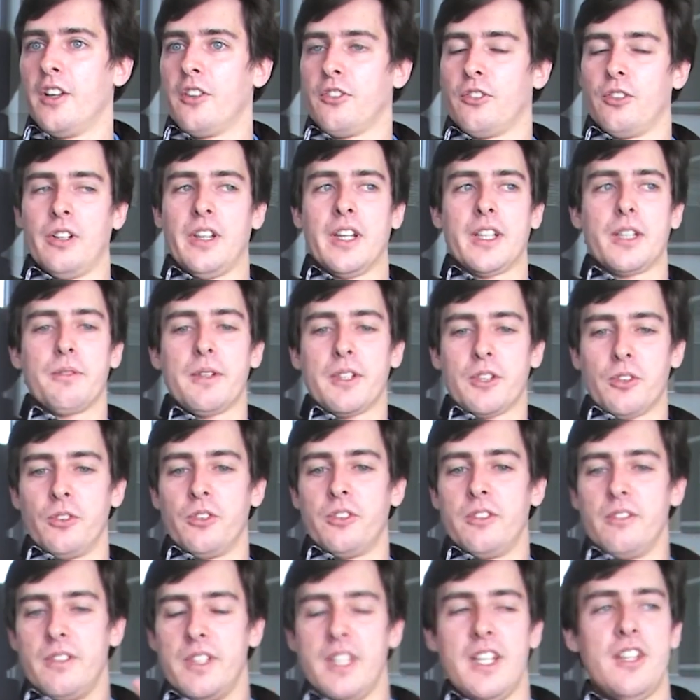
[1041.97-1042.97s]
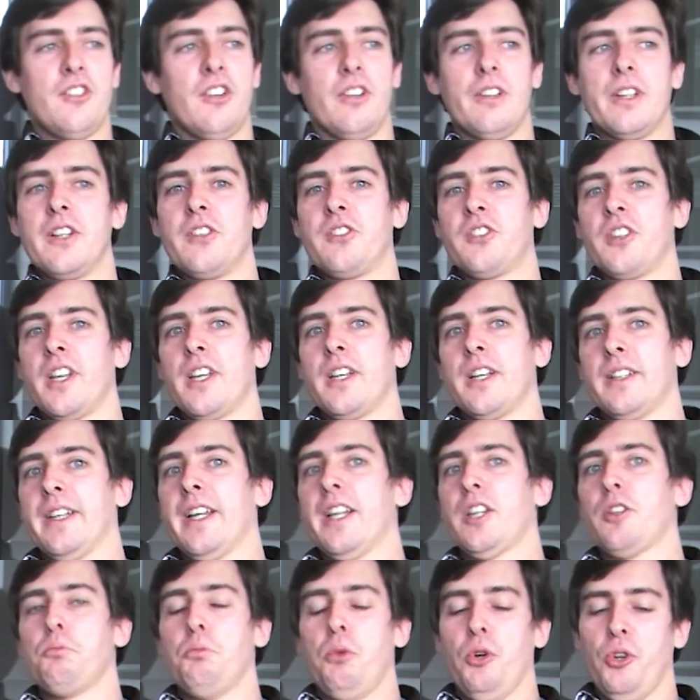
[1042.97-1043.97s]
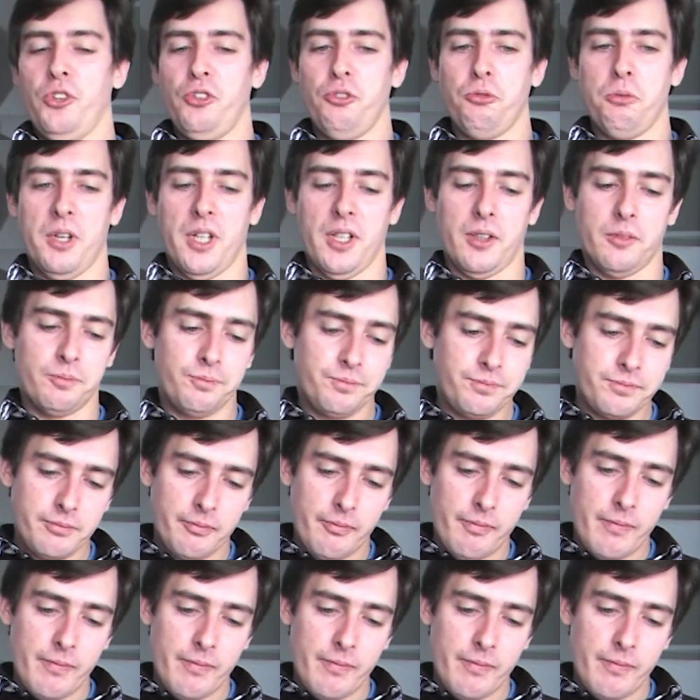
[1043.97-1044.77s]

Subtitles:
So like we could easily say at that point, well,